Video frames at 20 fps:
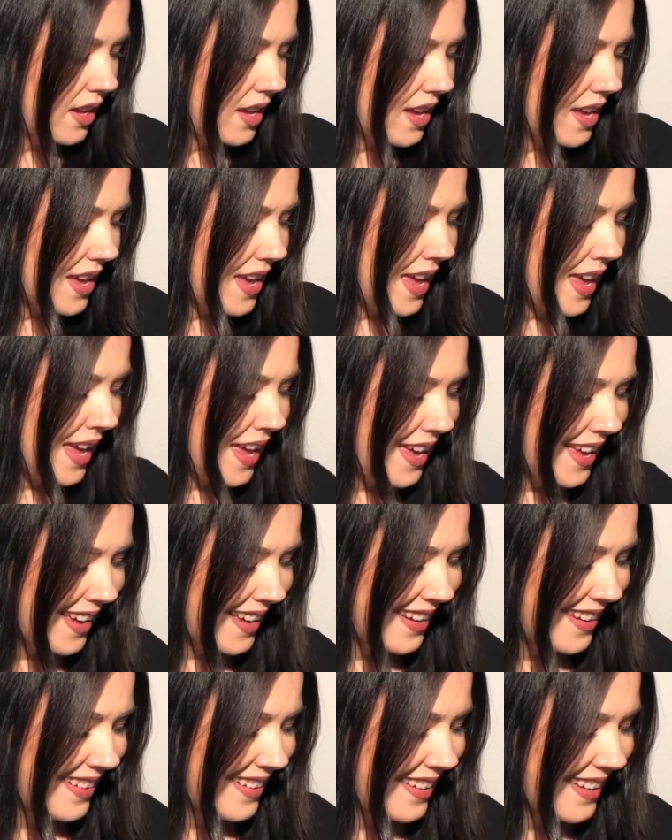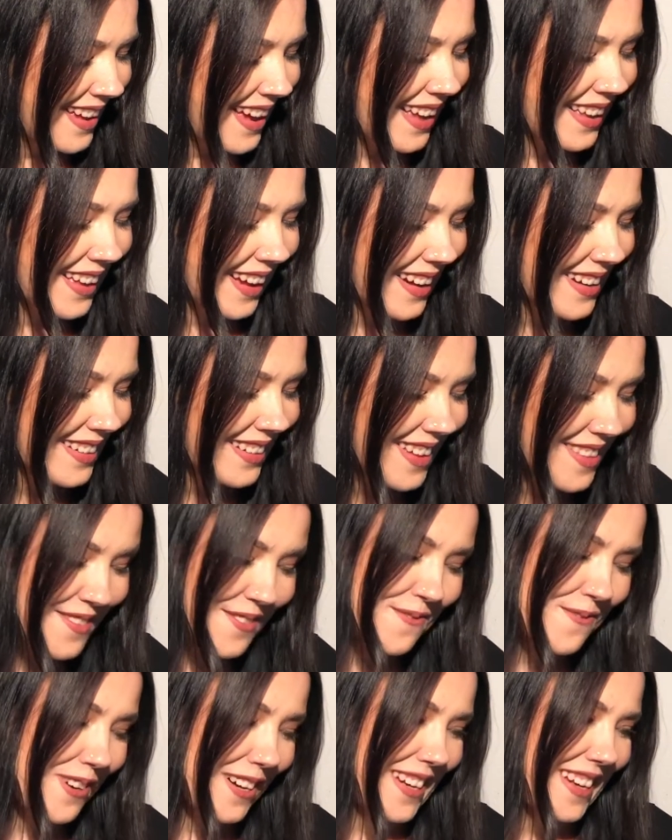And I got another
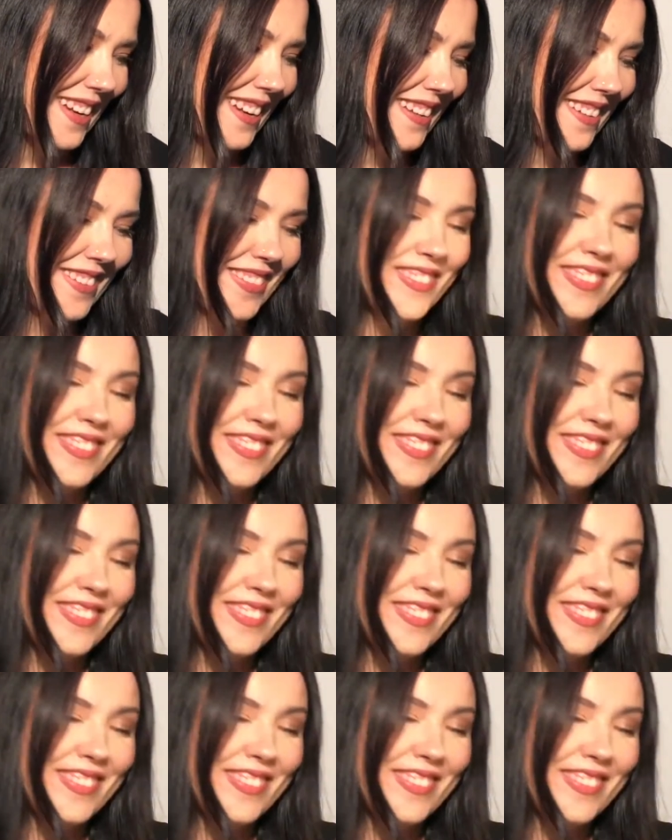one.